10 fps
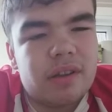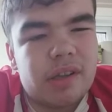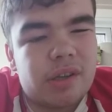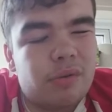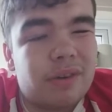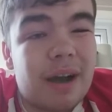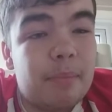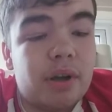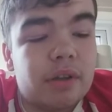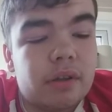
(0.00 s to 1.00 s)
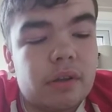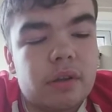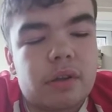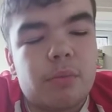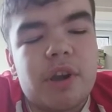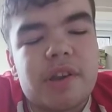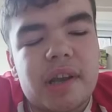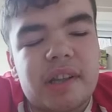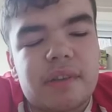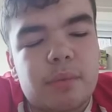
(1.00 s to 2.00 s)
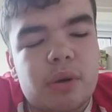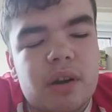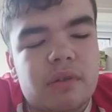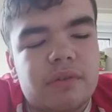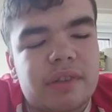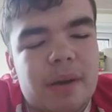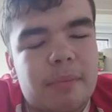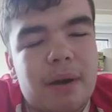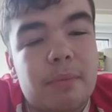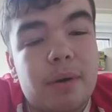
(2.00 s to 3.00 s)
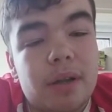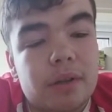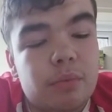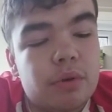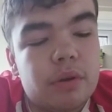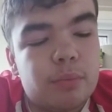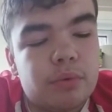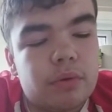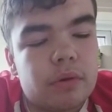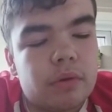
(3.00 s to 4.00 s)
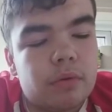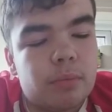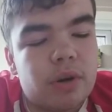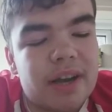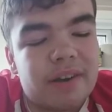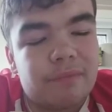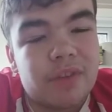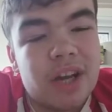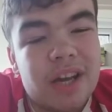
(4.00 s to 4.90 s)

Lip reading: scoring our person. The Winchester one I couldn't stand, but our person wouldn't have put O'Brien on.